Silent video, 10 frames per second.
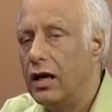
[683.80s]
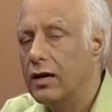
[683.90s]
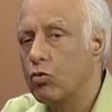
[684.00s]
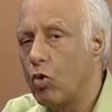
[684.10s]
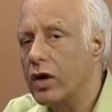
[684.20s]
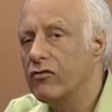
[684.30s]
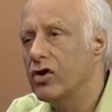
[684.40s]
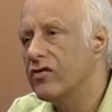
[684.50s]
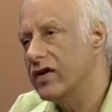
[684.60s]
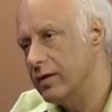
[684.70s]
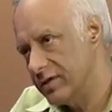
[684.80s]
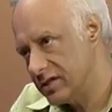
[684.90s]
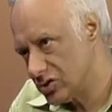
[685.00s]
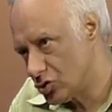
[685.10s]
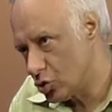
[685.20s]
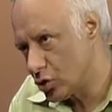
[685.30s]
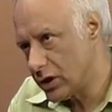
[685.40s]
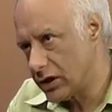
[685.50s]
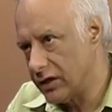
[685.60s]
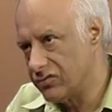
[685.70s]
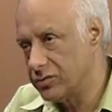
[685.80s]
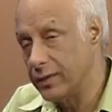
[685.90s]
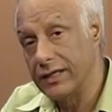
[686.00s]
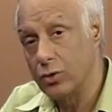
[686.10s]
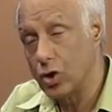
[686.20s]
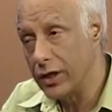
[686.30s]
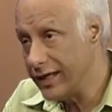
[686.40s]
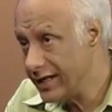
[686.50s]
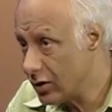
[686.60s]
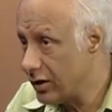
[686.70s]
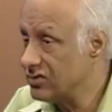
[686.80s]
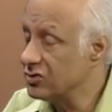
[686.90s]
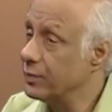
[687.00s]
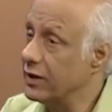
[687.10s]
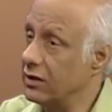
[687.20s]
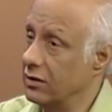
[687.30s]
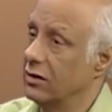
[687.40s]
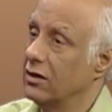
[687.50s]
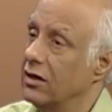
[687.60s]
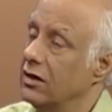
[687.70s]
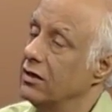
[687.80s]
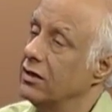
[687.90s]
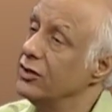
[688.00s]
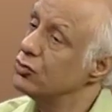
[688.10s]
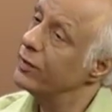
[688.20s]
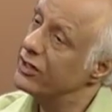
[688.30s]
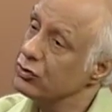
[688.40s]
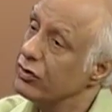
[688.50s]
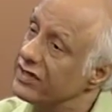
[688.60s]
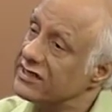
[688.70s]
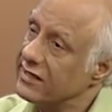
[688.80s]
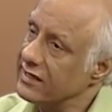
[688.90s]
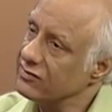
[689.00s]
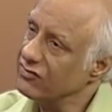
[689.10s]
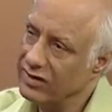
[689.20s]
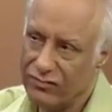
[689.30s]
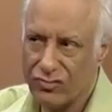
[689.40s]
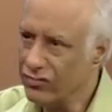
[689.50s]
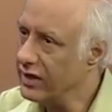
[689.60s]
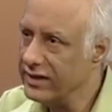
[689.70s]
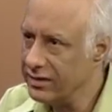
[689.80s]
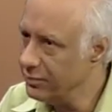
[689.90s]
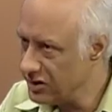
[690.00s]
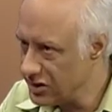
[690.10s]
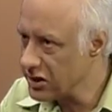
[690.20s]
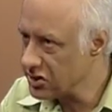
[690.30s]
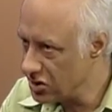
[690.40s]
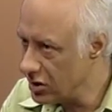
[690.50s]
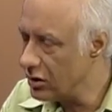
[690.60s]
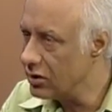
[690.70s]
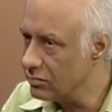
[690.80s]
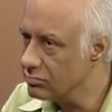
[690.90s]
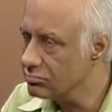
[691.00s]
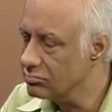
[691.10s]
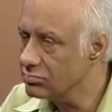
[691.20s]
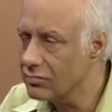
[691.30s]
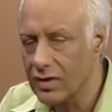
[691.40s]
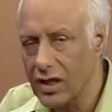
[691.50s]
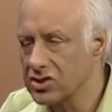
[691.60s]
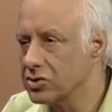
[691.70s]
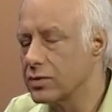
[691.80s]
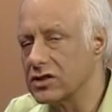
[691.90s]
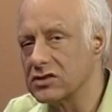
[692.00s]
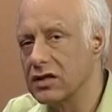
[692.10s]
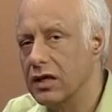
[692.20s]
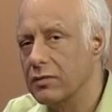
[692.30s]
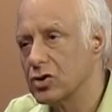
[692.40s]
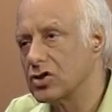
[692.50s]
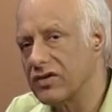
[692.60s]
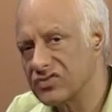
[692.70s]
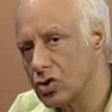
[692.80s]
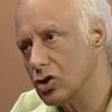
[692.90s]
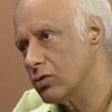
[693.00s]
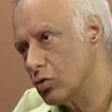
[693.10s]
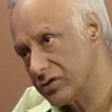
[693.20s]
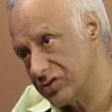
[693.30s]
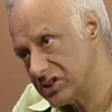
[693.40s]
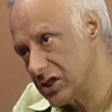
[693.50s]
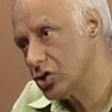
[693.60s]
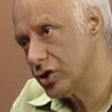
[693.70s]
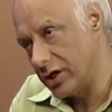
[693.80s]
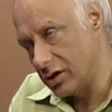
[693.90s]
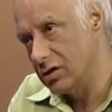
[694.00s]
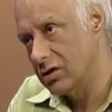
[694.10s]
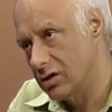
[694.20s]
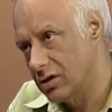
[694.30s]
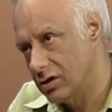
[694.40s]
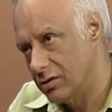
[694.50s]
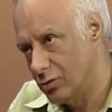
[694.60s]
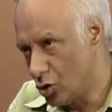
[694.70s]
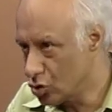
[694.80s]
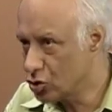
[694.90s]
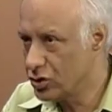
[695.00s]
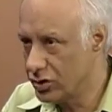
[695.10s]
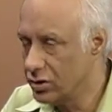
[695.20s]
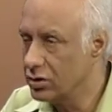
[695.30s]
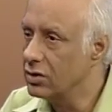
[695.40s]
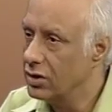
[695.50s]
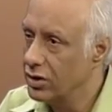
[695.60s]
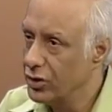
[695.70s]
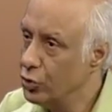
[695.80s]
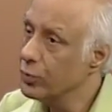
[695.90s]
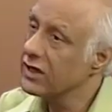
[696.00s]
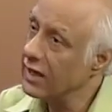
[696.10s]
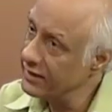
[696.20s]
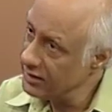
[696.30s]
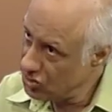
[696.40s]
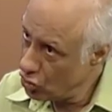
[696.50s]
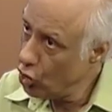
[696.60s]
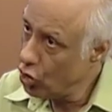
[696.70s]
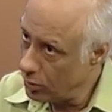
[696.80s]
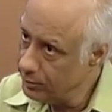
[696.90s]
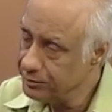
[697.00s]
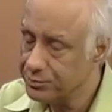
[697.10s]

And one way of helping this Dogra craftsman or any craftsman is to make use of internet for finding them international customers. Because after all, the work which they're doing belongs to the humankind as a whole.